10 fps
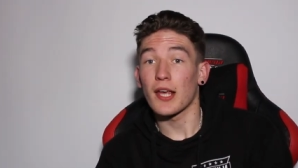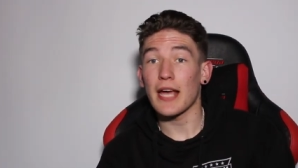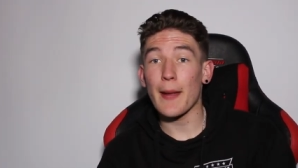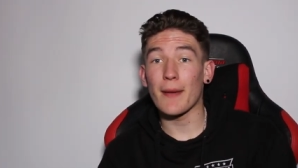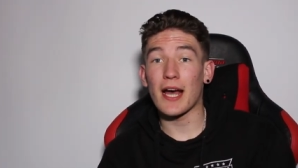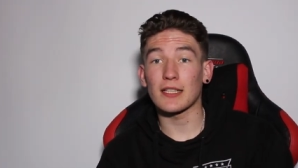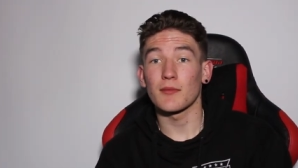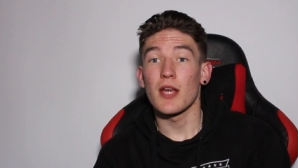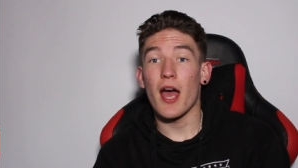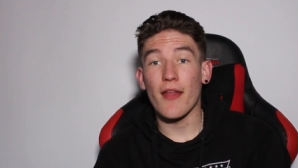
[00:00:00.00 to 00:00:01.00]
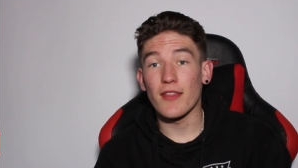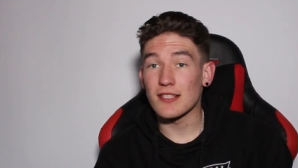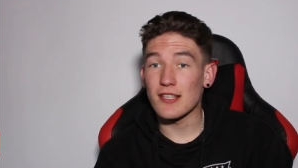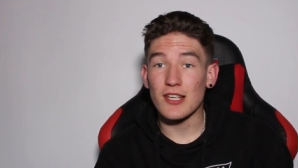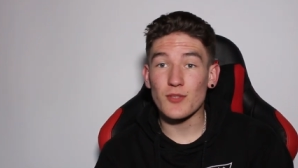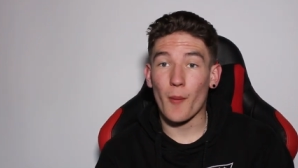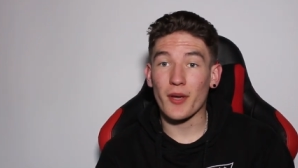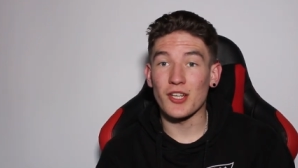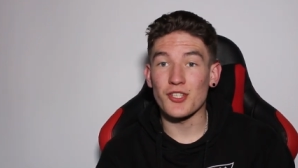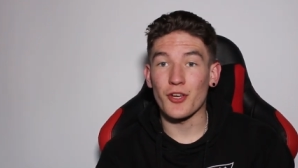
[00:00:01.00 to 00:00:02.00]
came back, and this is what
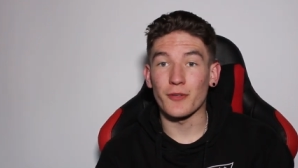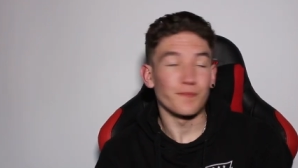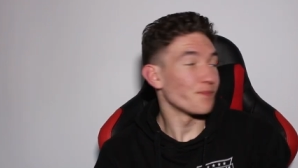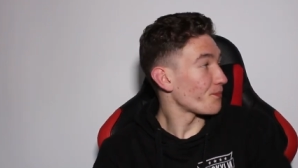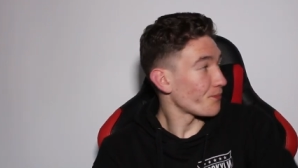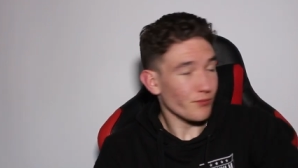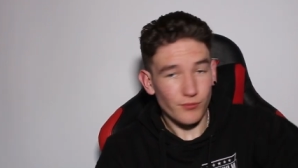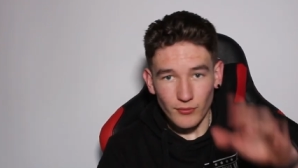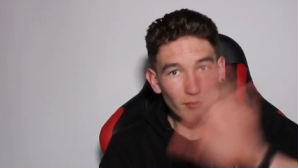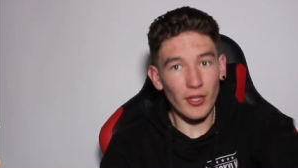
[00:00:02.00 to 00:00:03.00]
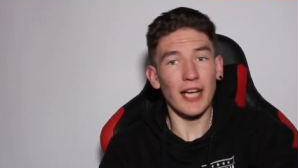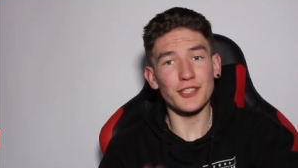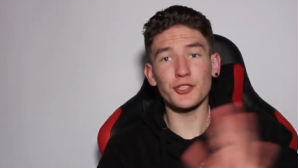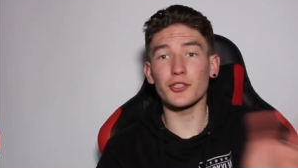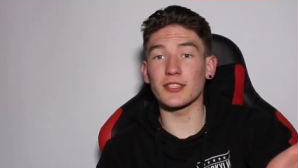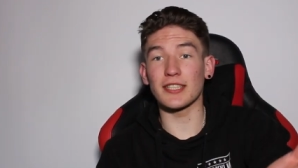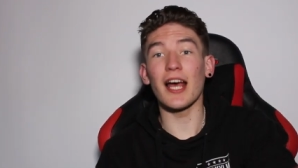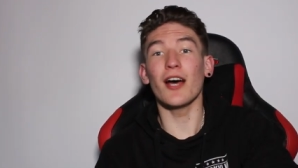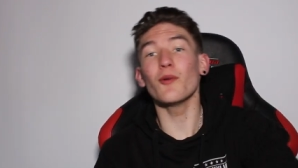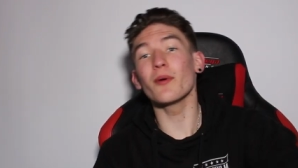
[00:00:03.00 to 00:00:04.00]
we're gonna do. As you can
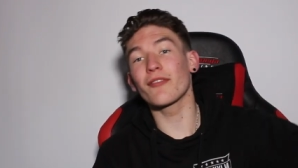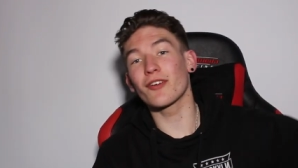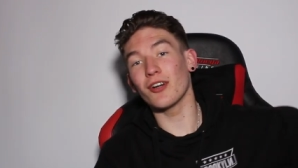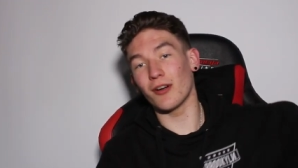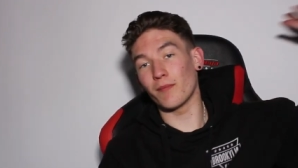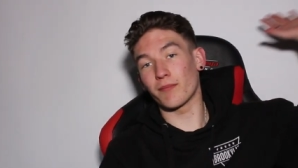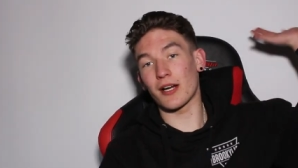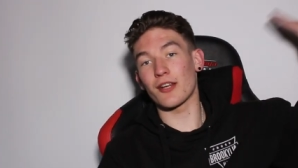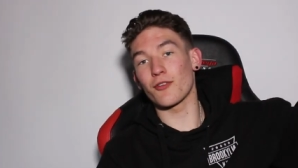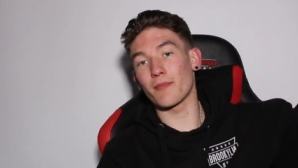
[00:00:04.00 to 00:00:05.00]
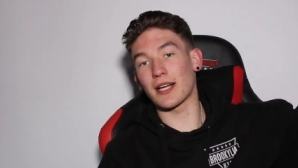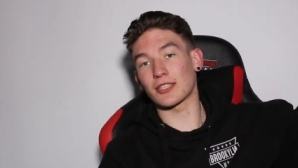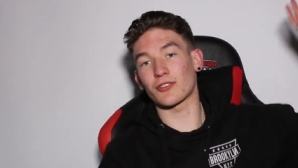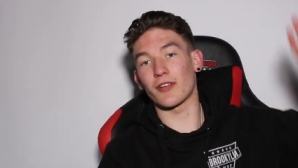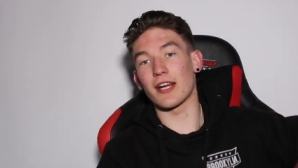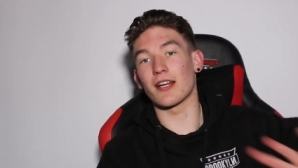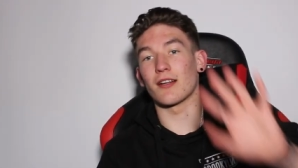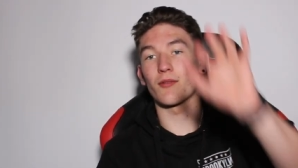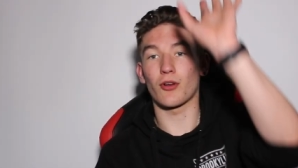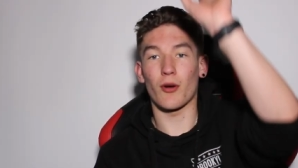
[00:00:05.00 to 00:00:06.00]
tell, we've got a brand new back
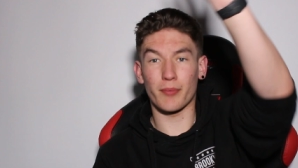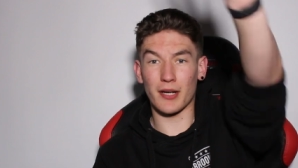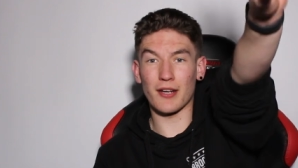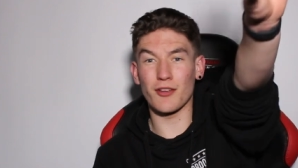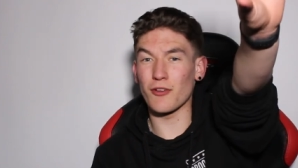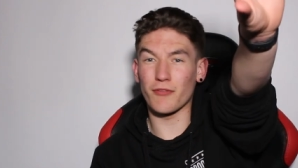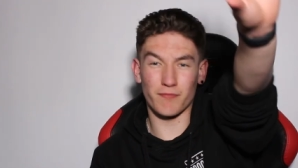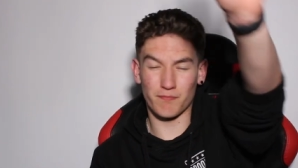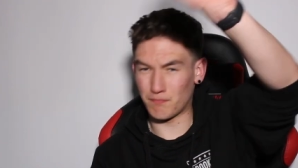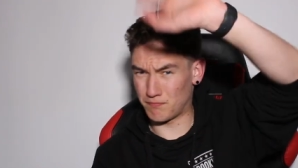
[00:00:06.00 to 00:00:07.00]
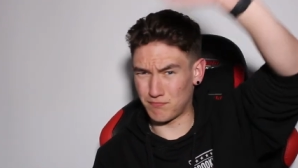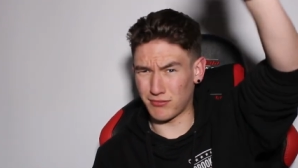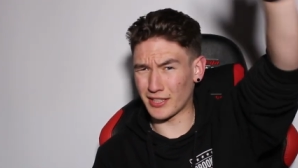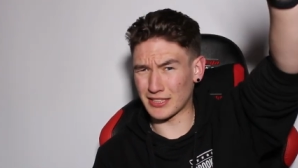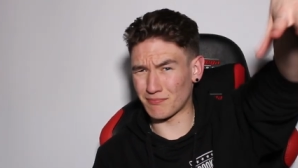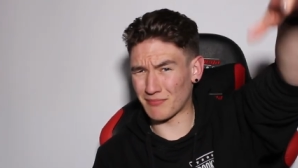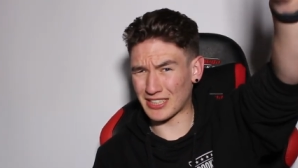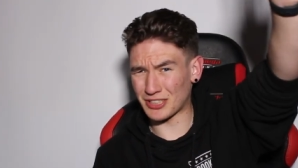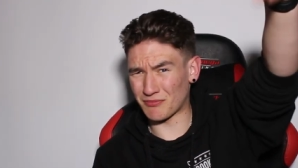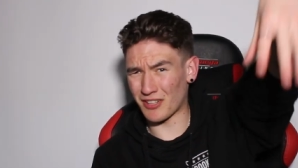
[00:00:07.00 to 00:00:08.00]
screen, we've got a brand new bloody
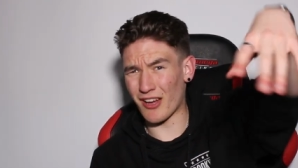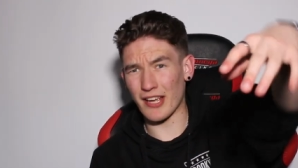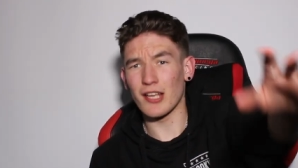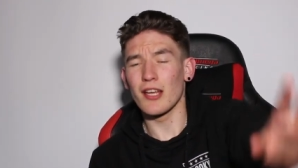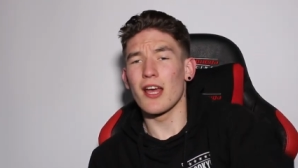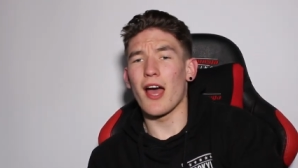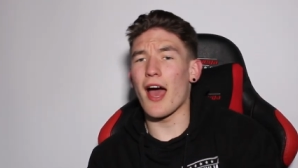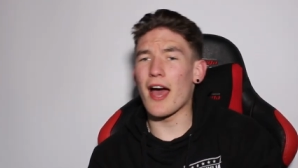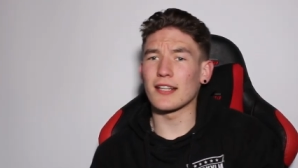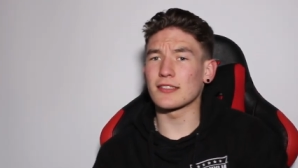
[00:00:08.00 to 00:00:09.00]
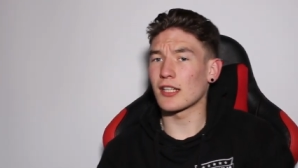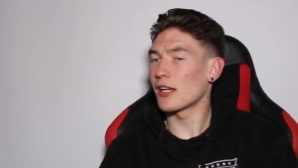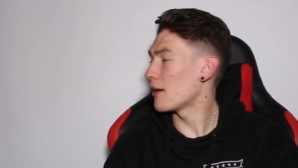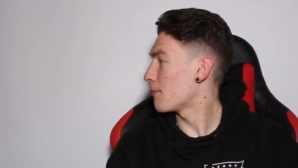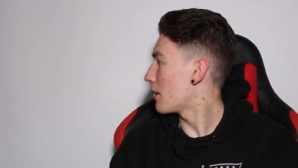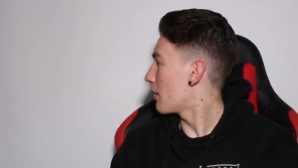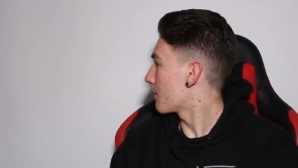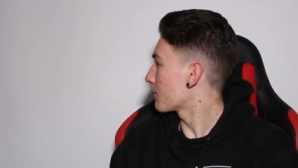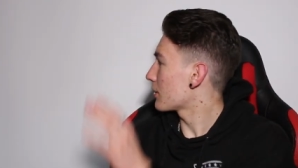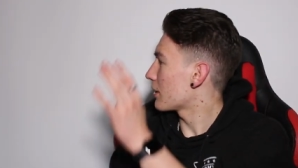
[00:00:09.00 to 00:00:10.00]
massive light and um,
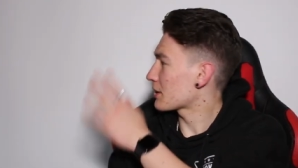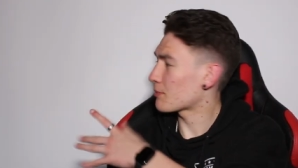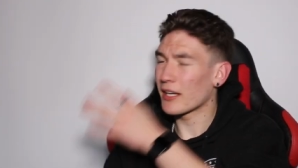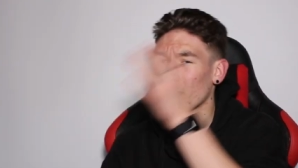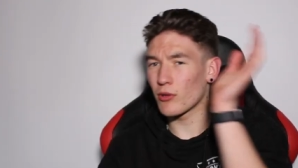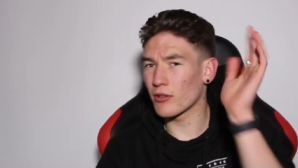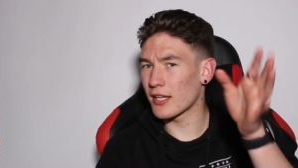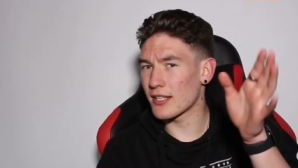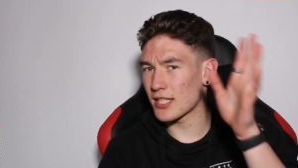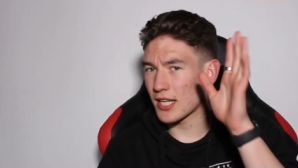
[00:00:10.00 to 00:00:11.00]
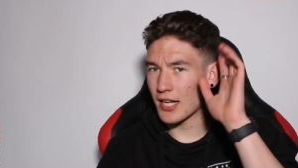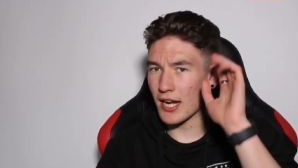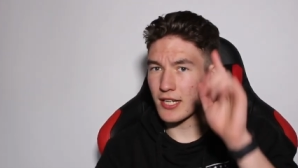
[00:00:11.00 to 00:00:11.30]
I'm going to explain all of this in